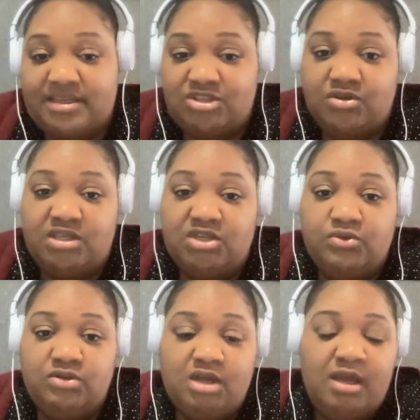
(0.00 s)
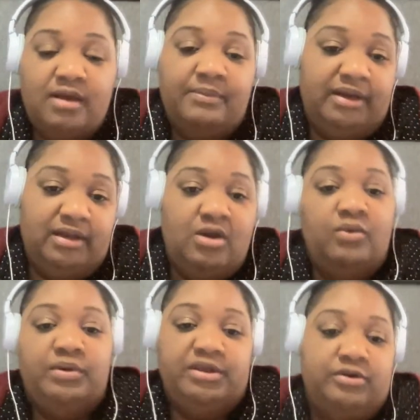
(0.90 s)
that you can use, but
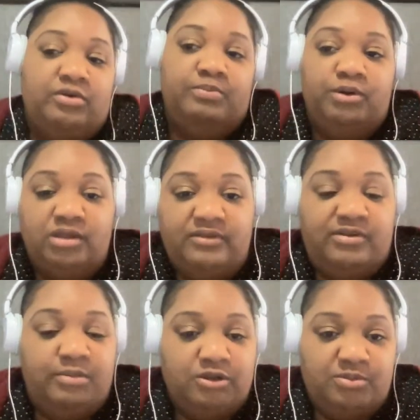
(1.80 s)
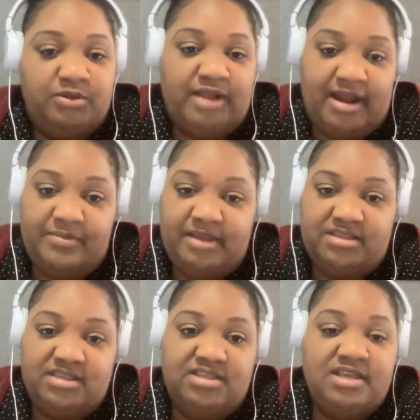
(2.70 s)
when you're pulling from multiple
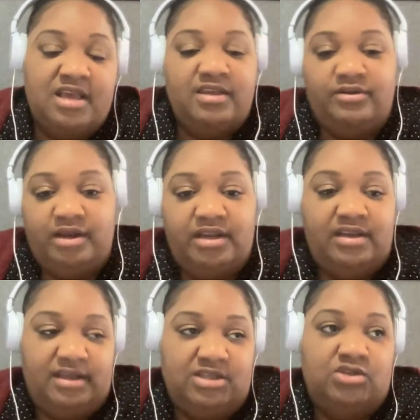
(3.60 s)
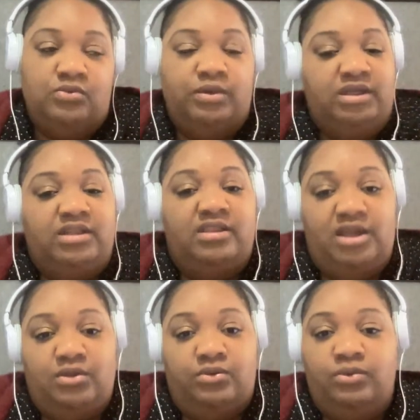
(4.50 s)
databases, you're going to need to really
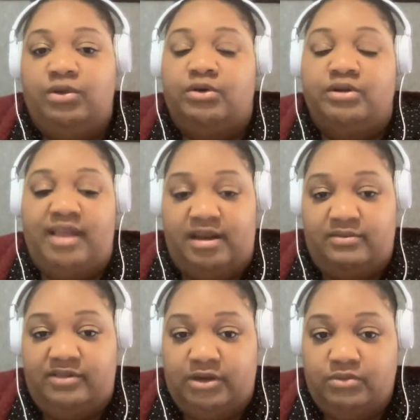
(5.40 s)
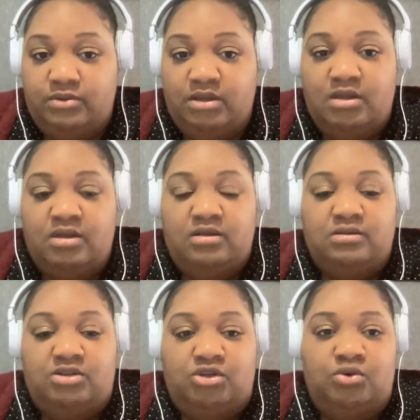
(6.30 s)
think through your data flow
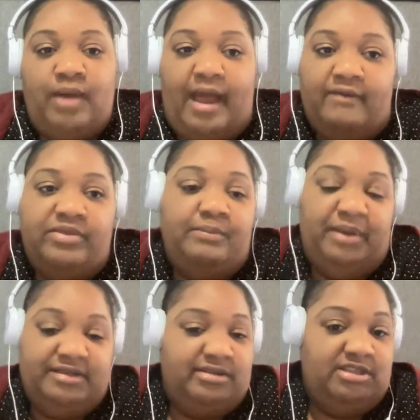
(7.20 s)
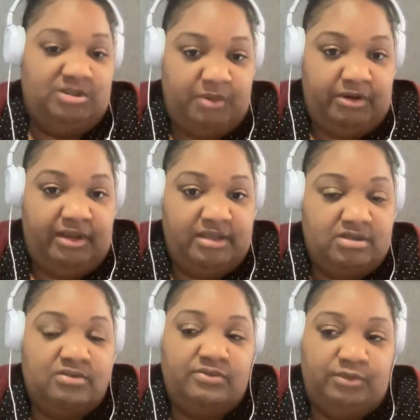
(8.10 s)
to have the best
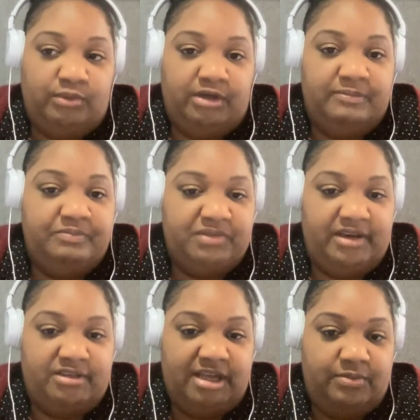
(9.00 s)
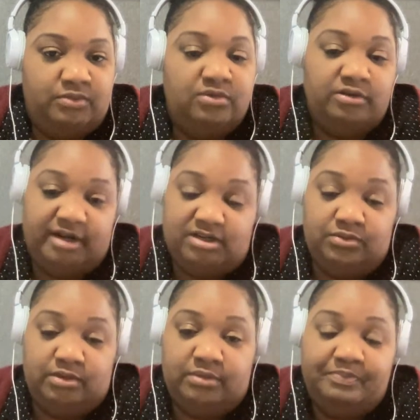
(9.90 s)
experience for Airtable. Great
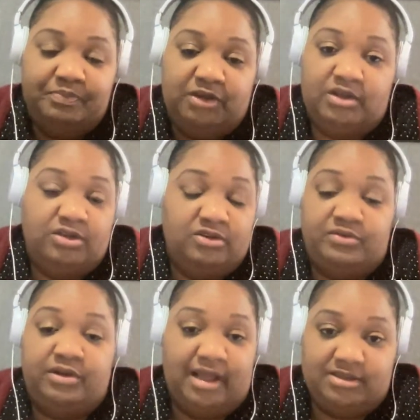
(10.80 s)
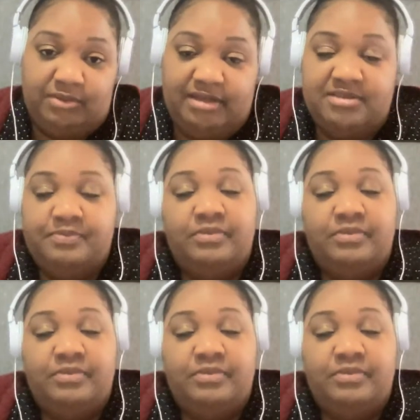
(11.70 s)
tool though. You can use it for lots of ways.